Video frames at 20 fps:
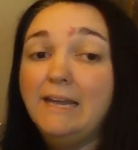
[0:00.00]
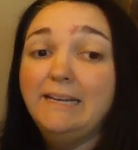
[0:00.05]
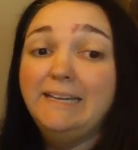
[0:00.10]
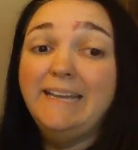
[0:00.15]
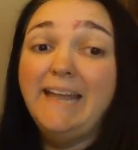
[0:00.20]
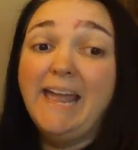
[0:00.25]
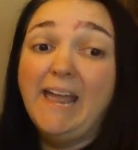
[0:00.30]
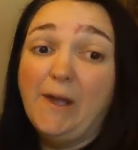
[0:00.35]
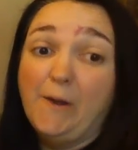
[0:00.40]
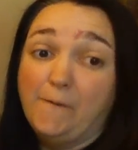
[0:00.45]

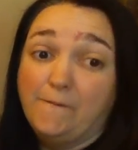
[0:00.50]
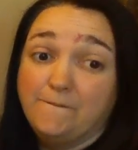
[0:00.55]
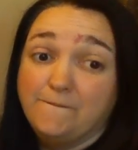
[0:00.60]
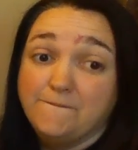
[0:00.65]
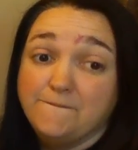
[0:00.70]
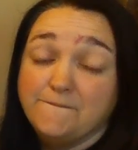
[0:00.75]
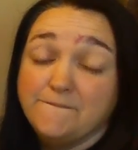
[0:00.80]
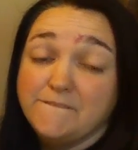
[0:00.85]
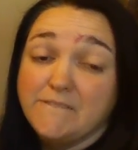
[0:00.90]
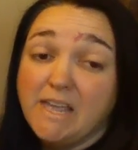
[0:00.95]
Now,
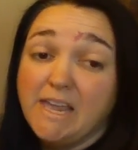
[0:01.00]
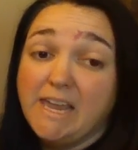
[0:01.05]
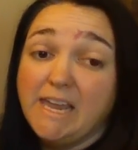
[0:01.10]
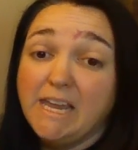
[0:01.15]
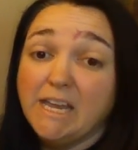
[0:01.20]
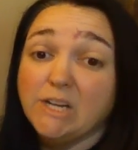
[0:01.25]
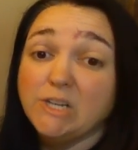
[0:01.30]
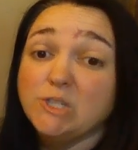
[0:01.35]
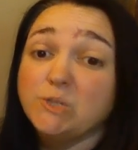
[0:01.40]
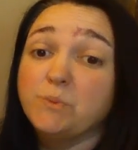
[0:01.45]

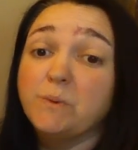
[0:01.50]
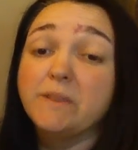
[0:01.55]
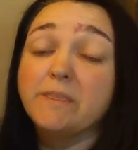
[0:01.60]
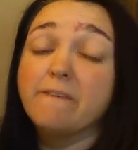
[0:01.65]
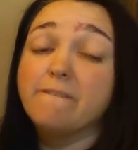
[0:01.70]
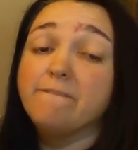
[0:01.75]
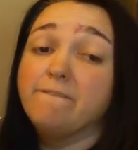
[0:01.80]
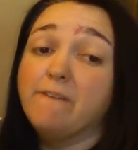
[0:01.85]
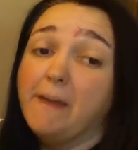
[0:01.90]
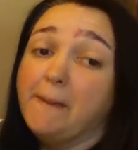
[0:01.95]
here's where
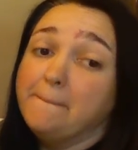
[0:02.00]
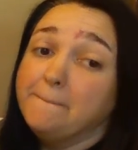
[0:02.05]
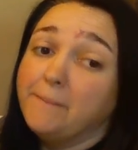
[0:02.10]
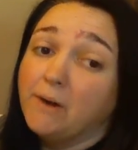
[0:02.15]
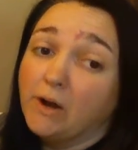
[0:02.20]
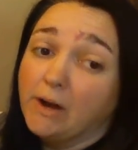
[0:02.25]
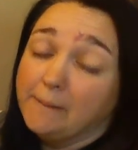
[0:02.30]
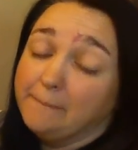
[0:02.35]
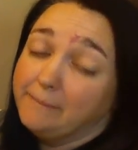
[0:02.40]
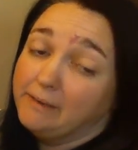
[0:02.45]
the fun part